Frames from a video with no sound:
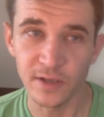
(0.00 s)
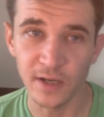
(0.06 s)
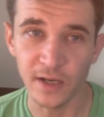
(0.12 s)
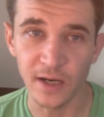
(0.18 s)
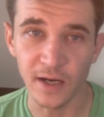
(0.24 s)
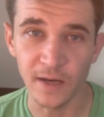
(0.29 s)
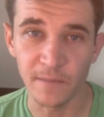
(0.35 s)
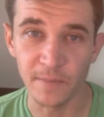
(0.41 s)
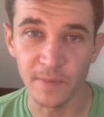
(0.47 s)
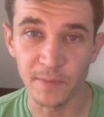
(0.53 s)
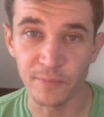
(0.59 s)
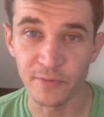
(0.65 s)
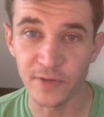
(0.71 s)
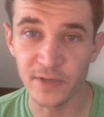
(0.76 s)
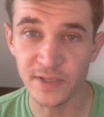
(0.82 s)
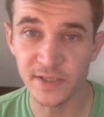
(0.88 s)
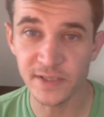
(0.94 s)
the
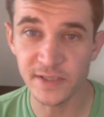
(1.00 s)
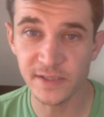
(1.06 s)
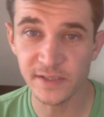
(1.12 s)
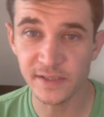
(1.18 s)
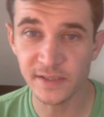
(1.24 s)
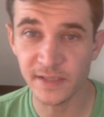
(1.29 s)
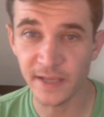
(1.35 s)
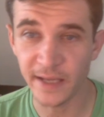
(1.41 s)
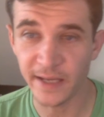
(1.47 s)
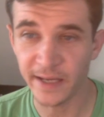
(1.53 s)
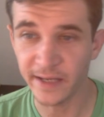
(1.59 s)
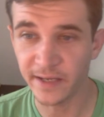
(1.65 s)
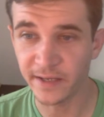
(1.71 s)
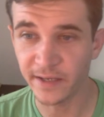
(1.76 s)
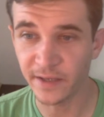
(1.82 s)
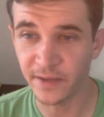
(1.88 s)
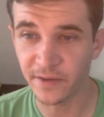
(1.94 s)
prisons and
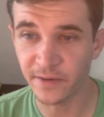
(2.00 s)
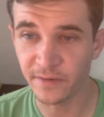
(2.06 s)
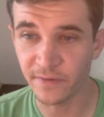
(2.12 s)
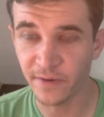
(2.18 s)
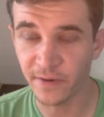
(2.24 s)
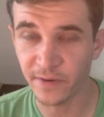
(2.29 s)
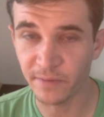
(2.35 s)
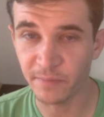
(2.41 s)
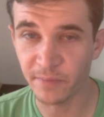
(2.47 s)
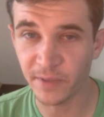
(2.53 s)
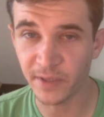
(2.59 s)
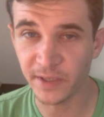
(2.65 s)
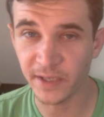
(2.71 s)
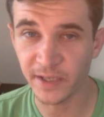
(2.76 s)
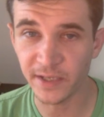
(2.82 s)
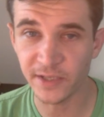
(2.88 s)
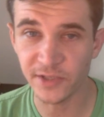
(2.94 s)
another very
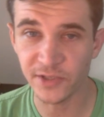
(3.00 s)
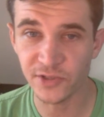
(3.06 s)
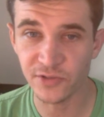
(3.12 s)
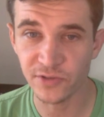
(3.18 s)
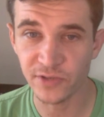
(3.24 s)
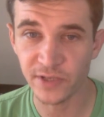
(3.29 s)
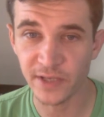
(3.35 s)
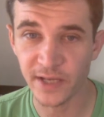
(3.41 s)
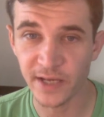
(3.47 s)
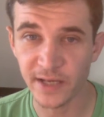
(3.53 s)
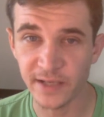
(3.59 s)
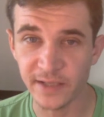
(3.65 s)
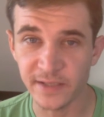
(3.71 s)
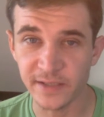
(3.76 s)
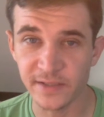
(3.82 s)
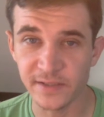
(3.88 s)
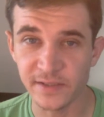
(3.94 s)
big industry that
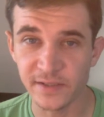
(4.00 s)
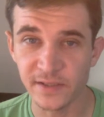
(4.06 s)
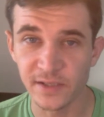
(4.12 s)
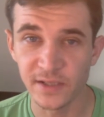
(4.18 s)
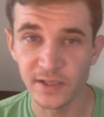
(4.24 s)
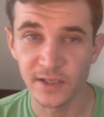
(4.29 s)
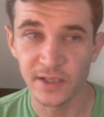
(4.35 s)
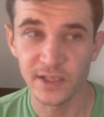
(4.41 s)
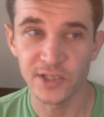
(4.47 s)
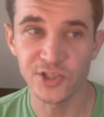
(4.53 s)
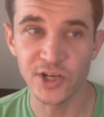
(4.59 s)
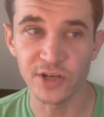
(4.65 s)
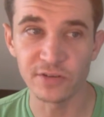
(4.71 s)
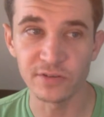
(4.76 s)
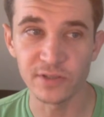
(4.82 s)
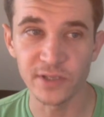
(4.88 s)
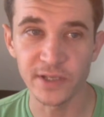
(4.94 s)
is
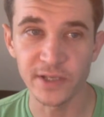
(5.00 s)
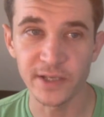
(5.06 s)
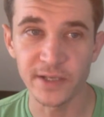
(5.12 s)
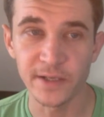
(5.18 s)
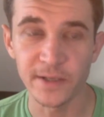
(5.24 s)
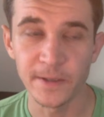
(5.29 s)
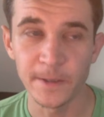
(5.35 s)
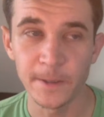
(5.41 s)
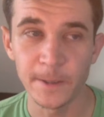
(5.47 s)
generally